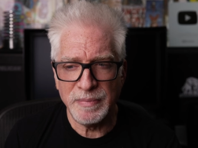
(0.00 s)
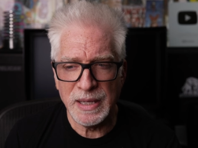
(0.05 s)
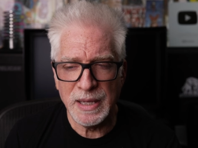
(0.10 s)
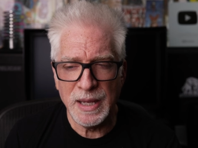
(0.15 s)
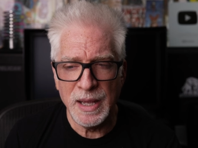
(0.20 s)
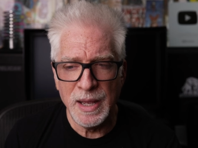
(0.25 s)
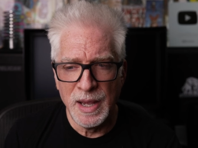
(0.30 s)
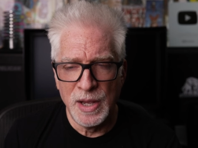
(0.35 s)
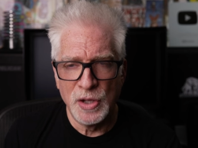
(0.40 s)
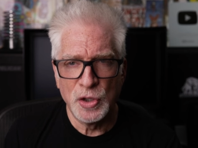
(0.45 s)

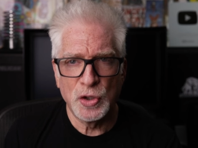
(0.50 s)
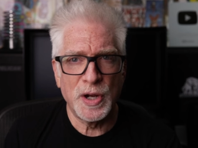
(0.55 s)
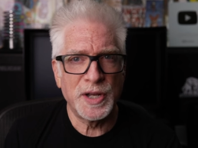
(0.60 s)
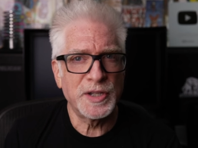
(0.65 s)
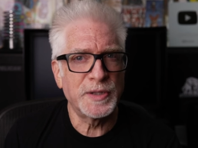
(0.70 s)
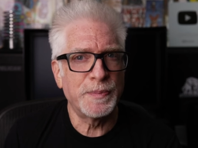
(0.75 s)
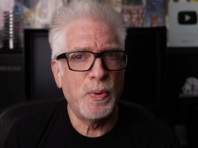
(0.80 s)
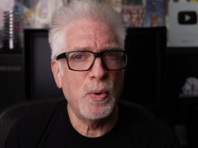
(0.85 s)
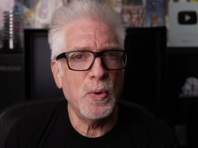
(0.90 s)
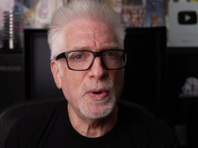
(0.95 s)
be
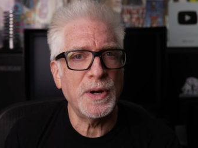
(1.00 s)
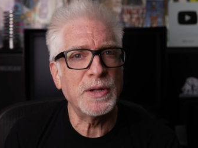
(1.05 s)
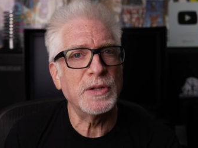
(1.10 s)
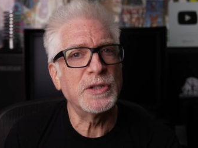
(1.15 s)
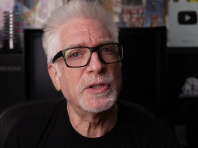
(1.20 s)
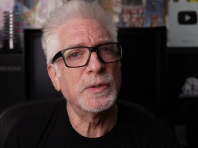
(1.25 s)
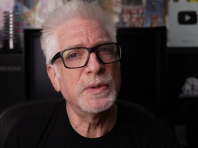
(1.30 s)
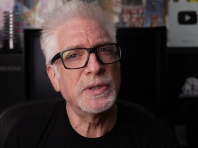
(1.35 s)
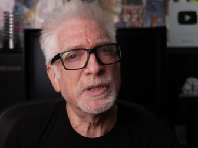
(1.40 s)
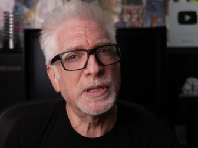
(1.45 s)

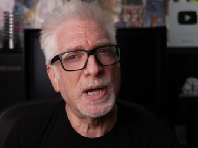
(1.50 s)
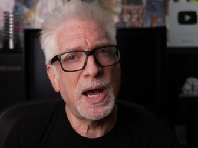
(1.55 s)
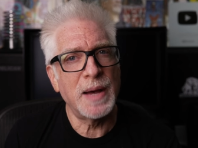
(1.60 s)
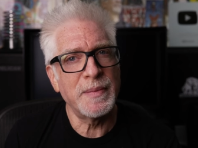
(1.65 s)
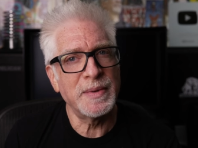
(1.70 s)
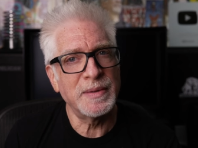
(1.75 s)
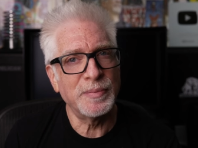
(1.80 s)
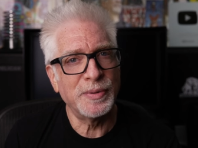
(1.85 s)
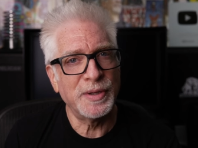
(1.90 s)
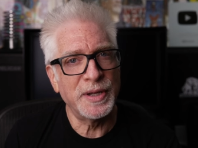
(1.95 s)
transported to a
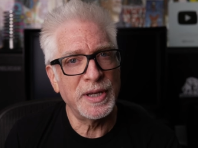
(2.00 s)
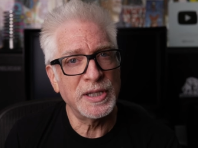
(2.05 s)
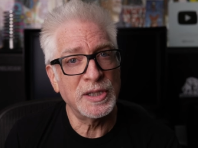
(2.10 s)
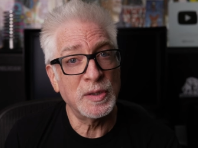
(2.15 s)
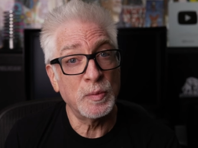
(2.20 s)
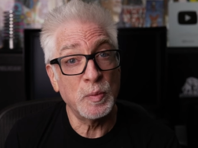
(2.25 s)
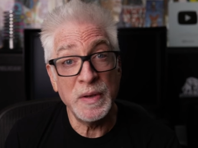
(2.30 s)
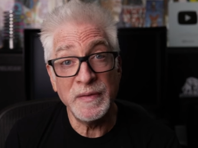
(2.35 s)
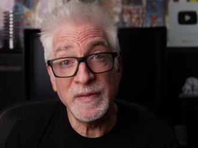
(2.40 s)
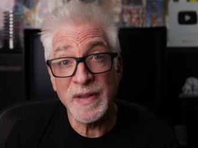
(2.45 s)
time and
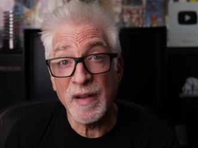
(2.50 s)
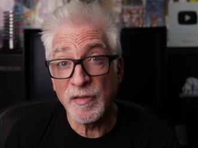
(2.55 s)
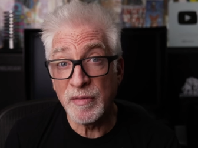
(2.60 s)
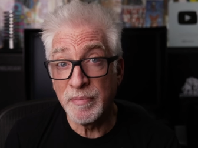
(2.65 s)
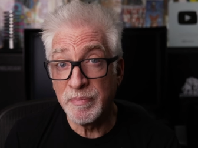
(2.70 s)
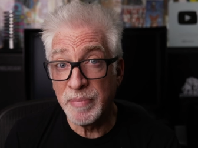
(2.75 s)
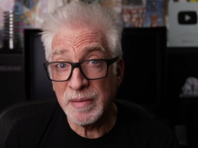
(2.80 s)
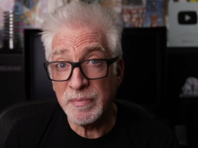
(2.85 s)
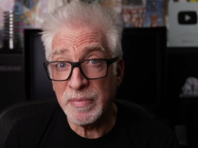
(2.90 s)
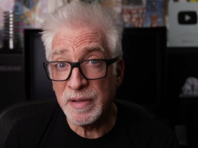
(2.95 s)
place we've never
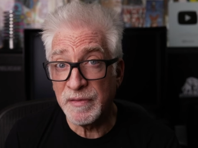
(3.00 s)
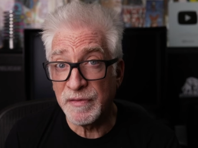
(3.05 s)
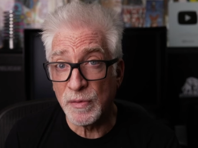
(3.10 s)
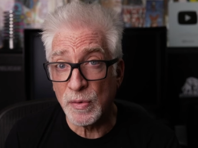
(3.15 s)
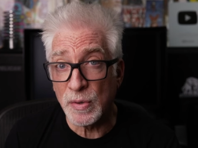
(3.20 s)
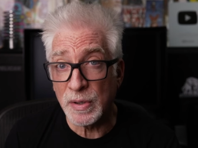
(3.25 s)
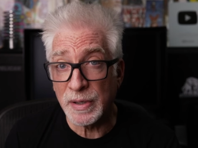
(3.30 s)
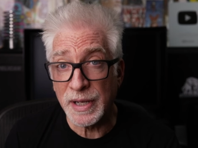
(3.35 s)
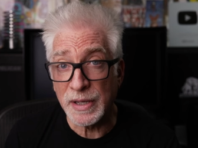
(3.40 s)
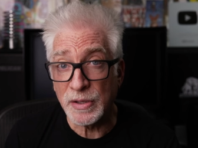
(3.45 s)
been
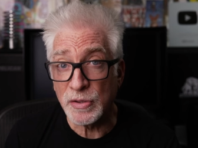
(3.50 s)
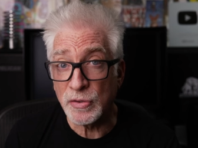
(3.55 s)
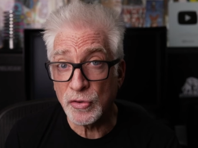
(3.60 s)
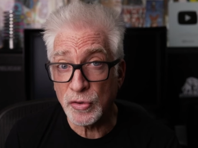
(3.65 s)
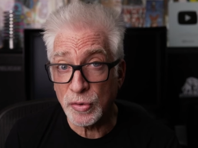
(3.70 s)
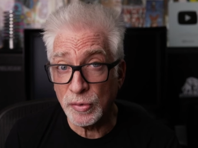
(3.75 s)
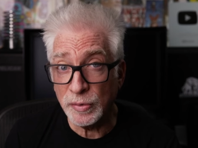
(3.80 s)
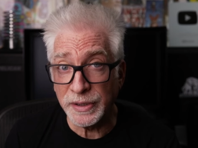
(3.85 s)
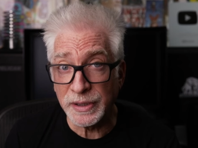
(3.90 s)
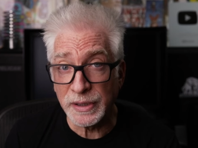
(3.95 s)
before, and
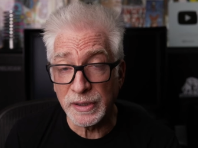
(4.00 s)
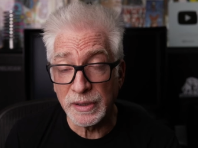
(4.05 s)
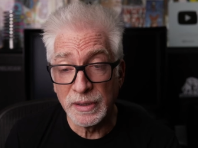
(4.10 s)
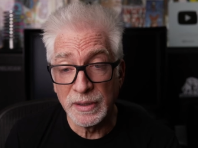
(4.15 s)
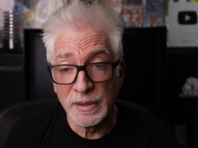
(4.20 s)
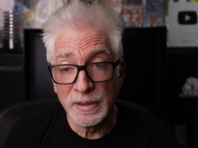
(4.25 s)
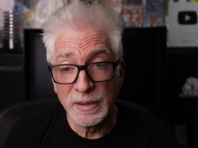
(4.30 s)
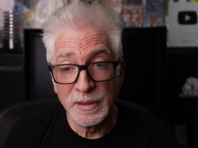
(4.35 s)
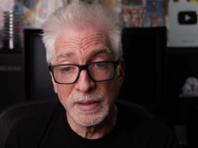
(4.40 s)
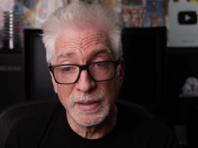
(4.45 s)
truly,
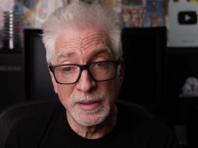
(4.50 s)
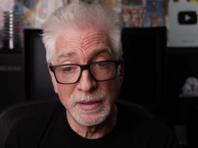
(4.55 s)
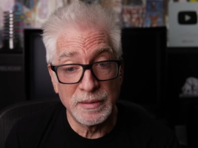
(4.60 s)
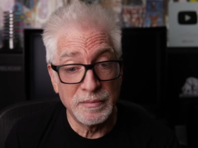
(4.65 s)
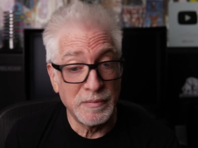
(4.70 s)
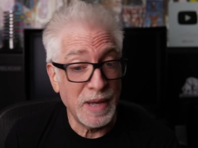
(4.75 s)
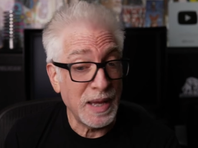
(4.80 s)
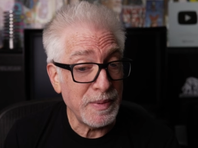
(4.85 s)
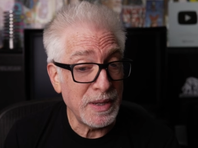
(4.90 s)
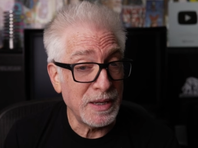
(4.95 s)

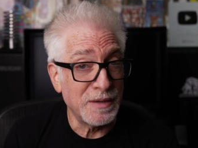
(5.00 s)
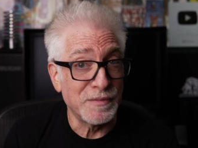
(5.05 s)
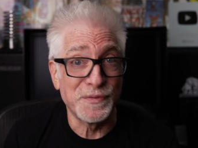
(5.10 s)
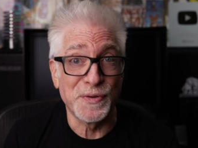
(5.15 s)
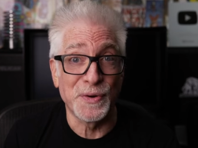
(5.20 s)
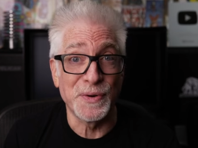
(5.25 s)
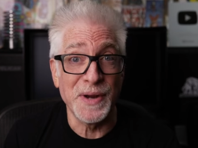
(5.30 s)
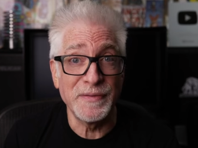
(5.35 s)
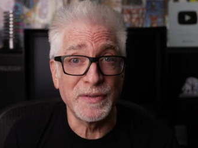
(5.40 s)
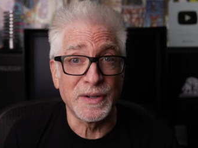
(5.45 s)
maybe
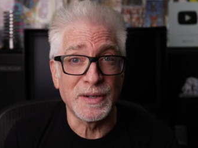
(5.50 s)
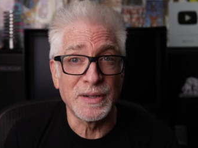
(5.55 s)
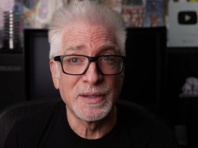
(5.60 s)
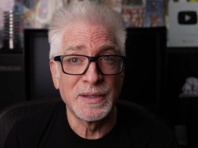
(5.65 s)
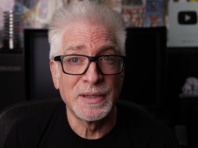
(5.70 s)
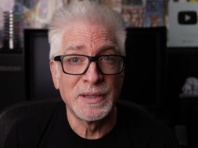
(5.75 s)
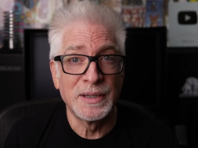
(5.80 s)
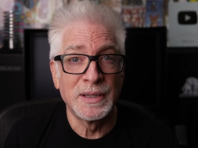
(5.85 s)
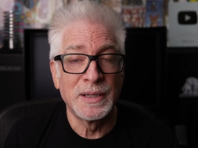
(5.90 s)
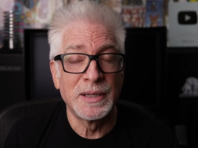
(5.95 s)
forever,
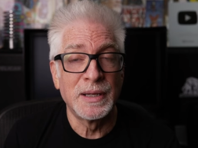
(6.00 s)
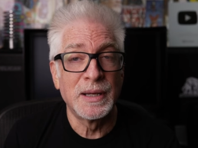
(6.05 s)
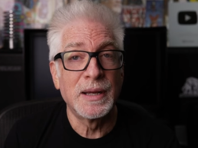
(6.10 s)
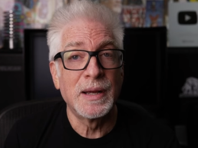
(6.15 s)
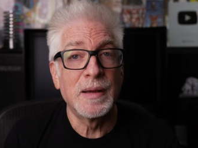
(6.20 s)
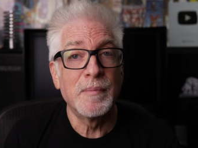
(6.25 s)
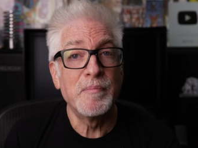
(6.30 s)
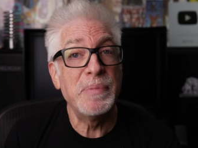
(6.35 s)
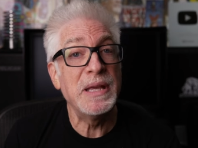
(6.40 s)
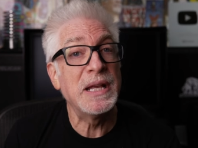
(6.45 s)

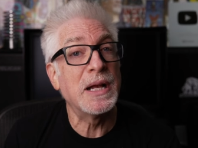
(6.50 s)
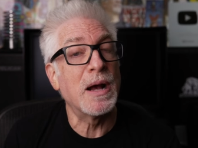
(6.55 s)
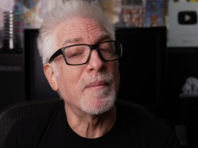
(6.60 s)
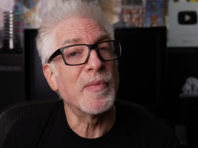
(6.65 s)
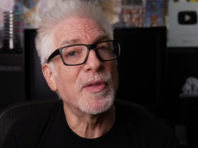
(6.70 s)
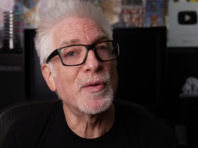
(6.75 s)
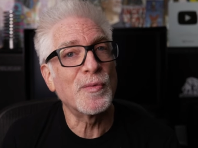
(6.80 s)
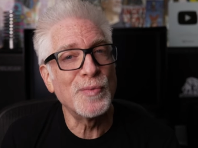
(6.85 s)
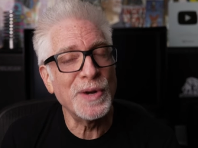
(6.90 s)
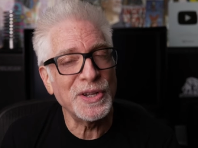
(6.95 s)

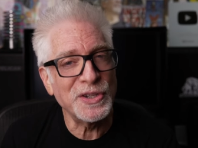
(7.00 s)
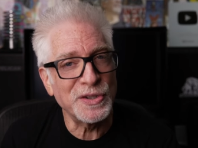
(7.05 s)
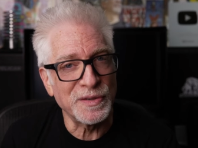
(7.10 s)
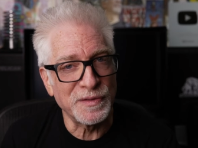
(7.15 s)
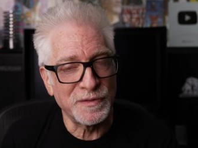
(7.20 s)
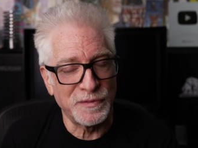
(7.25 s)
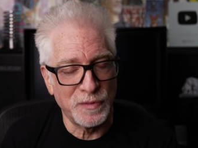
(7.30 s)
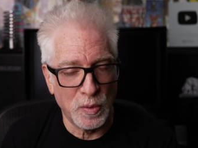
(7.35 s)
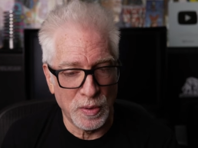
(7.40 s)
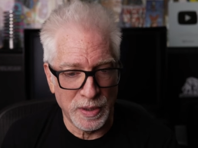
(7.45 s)
become the richer
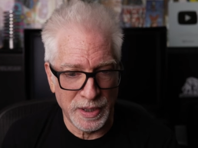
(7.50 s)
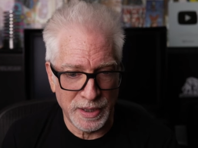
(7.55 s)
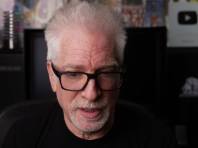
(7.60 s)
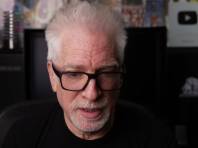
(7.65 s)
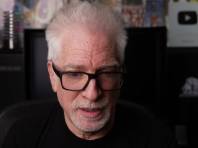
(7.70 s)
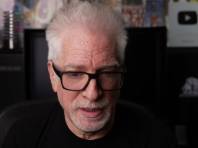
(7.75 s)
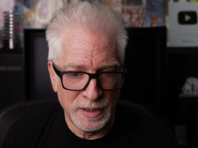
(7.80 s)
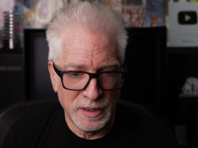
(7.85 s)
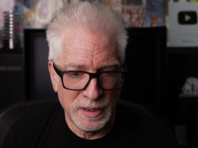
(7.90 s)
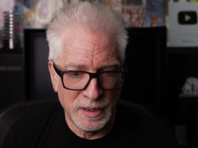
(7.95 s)
for it,
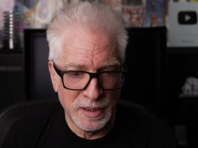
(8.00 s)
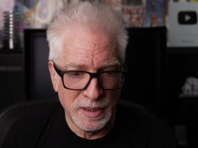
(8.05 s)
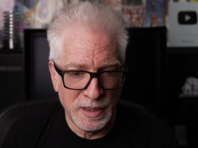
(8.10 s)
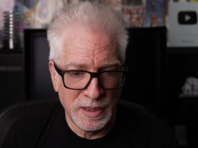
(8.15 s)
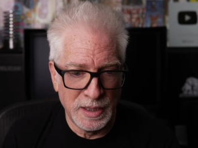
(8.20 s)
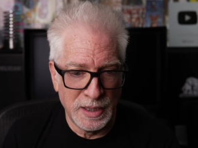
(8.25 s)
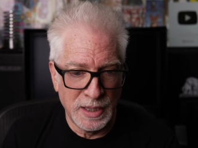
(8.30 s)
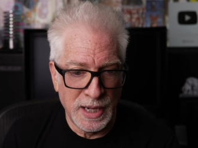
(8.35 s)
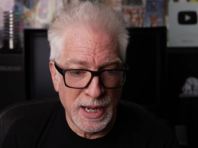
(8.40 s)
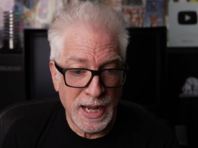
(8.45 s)

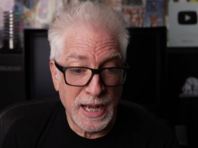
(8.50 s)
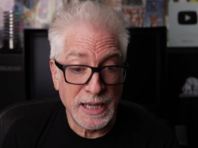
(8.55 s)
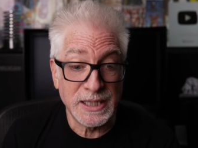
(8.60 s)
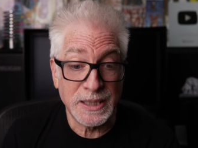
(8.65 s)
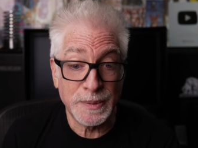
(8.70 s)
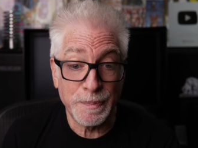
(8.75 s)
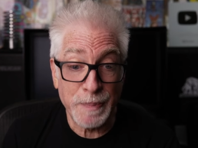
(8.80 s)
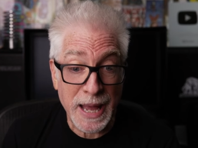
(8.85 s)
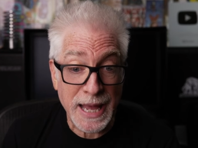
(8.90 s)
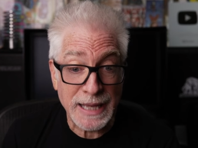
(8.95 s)

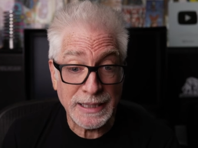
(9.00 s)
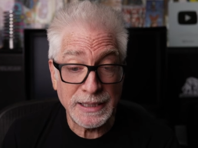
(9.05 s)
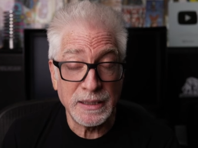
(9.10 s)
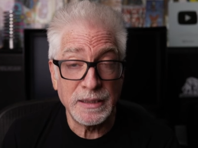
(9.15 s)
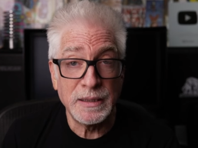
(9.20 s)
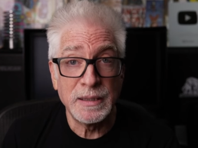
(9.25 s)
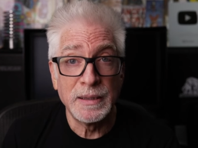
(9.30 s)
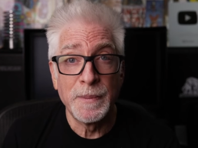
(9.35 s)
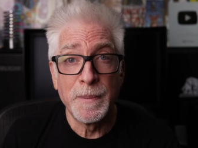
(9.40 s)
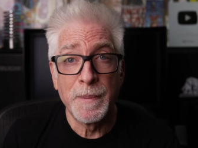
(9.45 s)

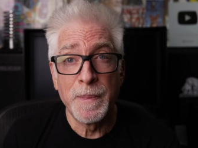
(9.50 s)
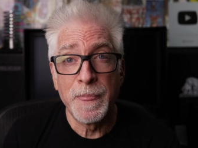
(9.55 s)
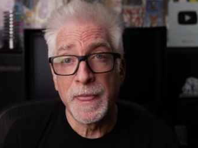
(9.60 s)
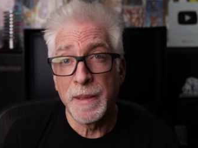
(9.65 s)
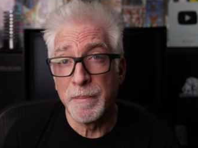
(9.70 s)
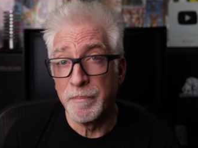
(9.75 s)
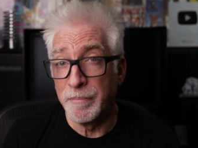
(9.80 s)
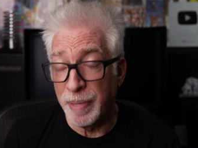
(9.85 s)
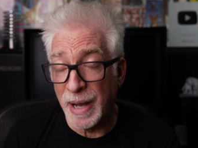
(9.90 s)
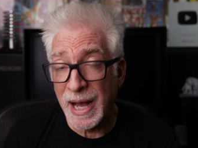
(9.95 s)
expanded
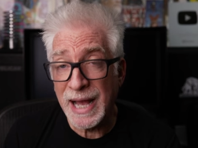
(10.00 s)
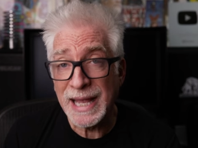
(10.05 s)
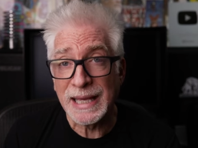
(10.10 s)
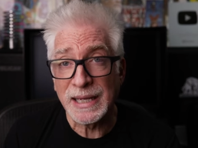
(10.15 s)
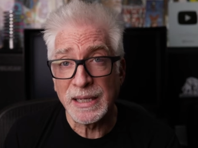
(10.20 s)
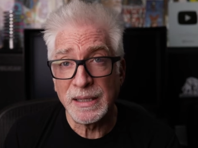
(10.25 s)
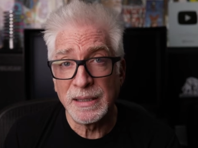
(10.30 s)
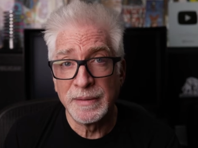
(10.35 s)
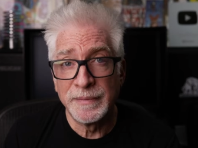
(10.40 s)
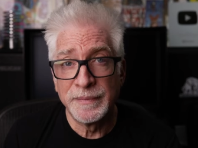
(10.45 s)
by
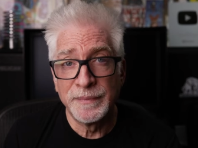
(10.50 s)
it